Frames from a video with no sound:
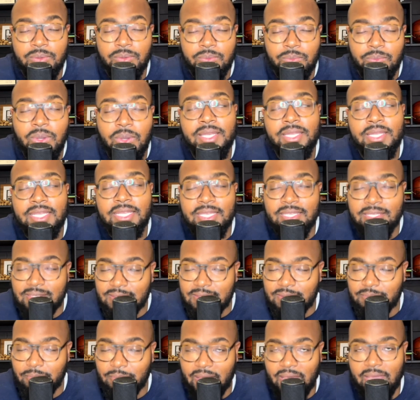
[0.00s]
What
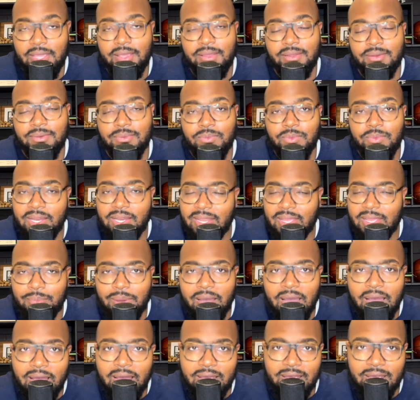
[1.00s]
is man? What am
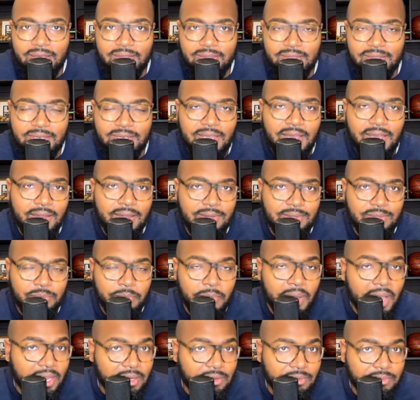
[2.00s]
I that God is
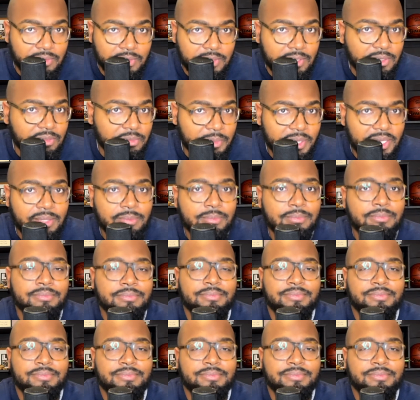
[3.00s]
mindful of me?